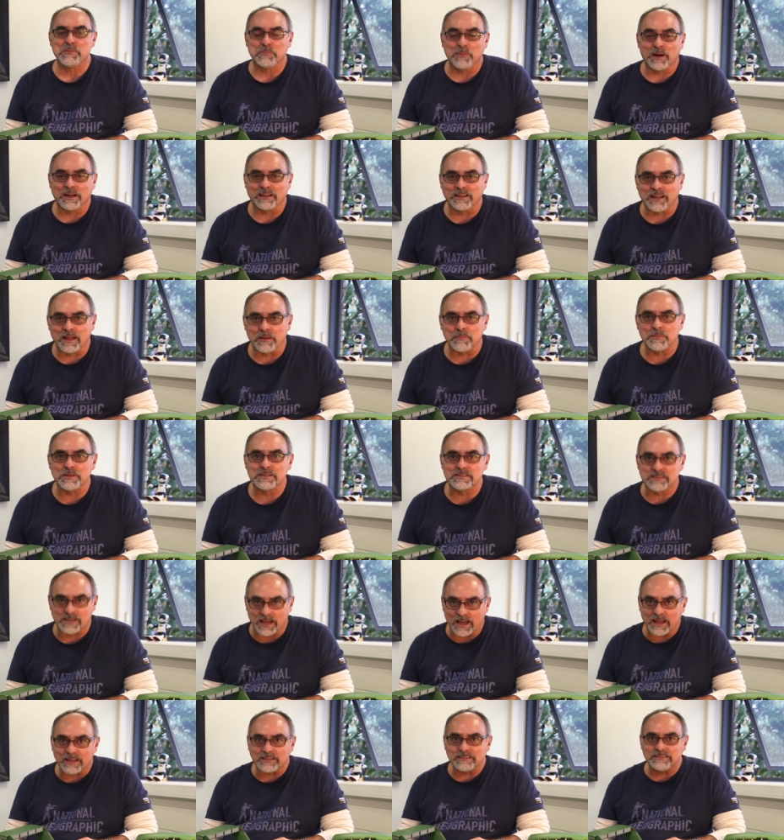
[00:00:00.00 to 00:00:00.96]
My name
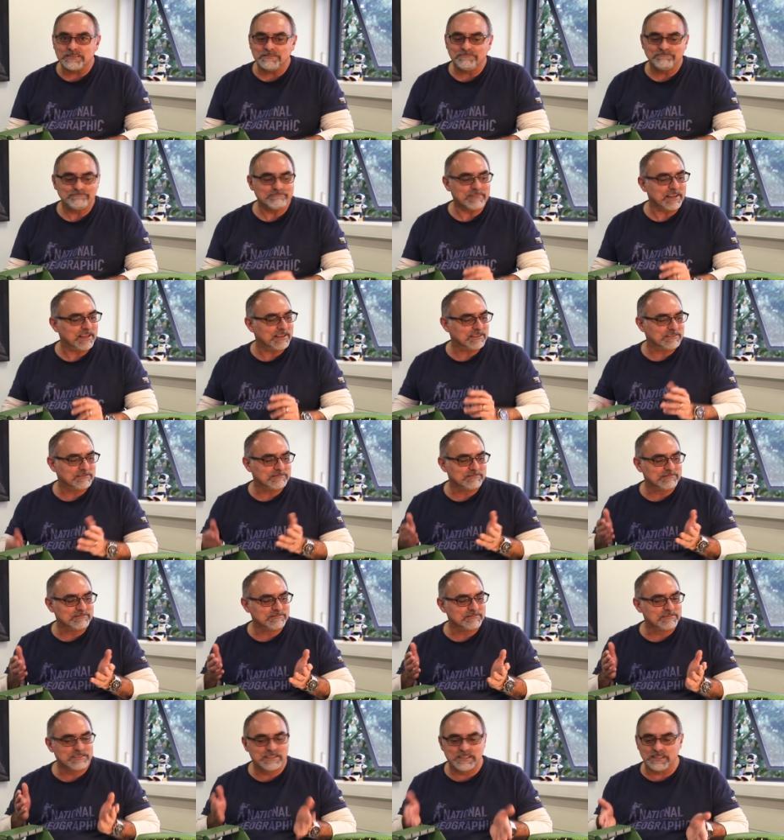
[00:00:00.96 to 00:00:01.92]
is Ed,
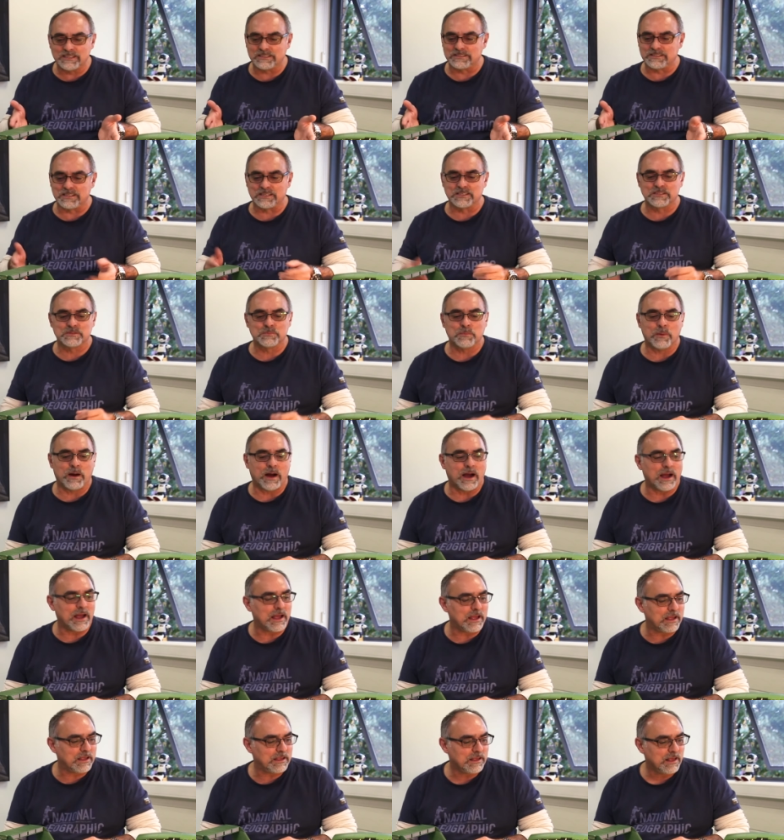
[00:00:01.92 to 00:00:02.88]
and this is
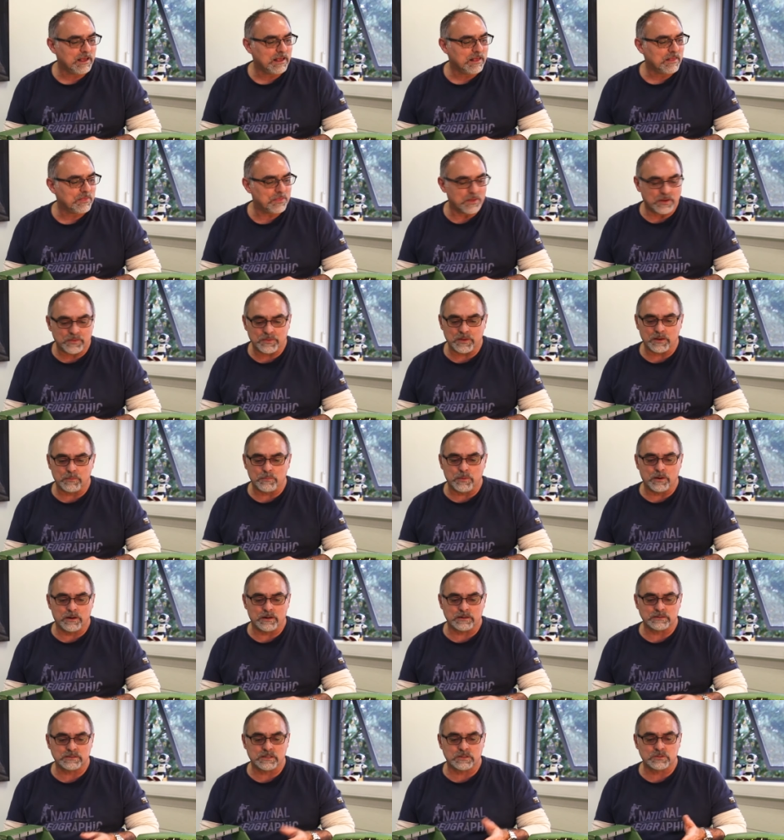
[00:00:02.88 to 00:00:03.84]
my
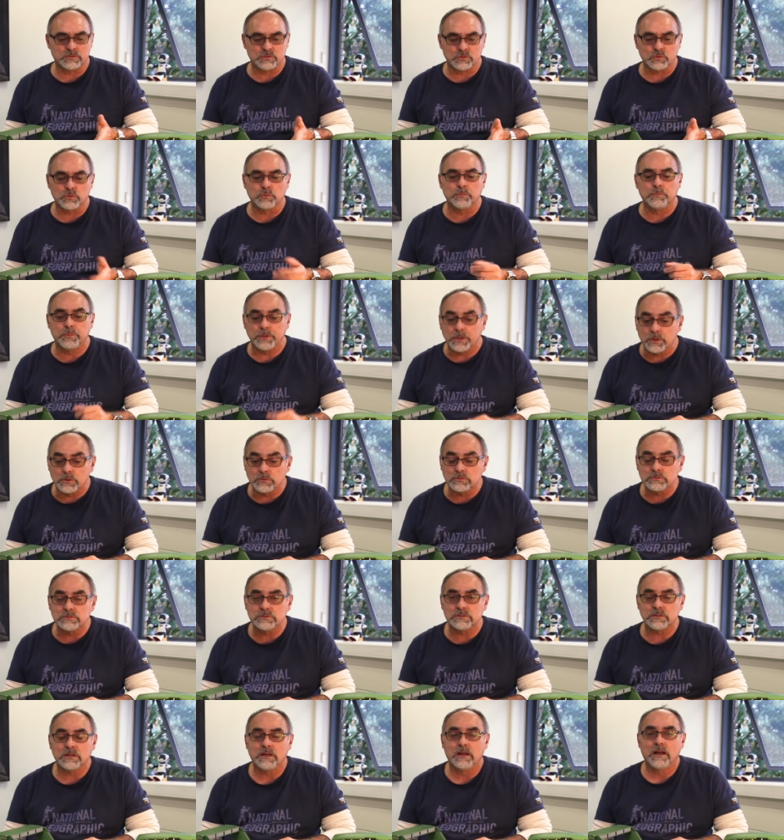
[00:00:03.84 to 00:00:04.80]
Thunderbird 2
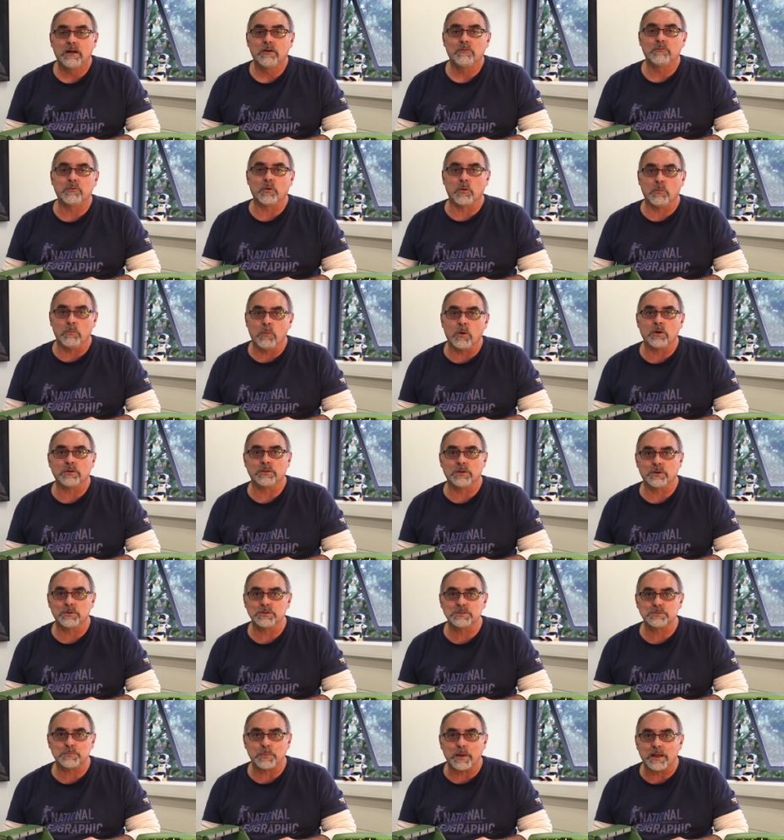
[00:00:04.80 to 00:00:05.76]
build from
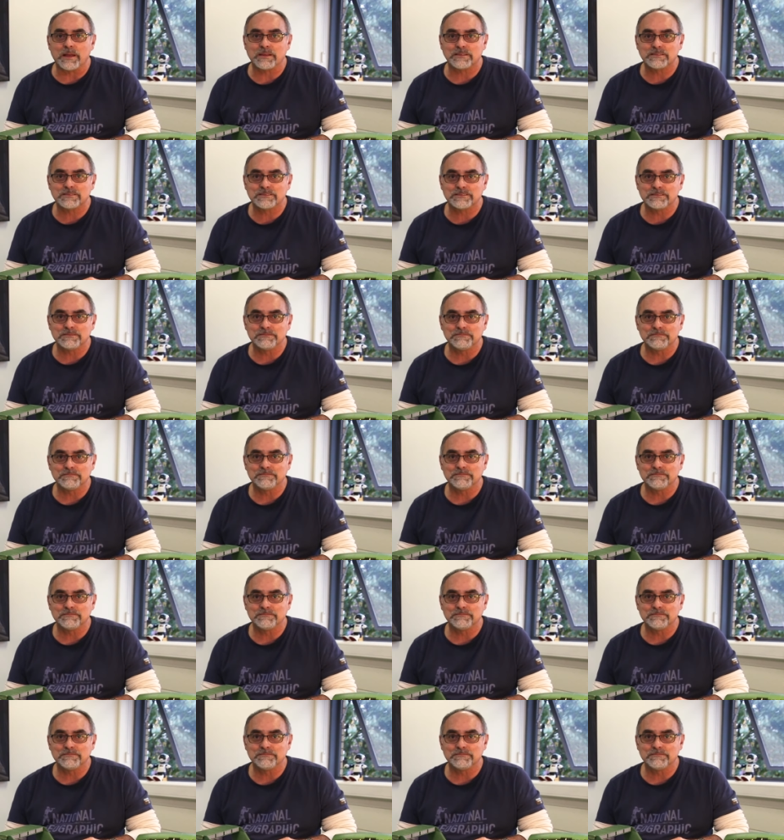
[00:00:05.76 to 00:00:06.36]
Model Space.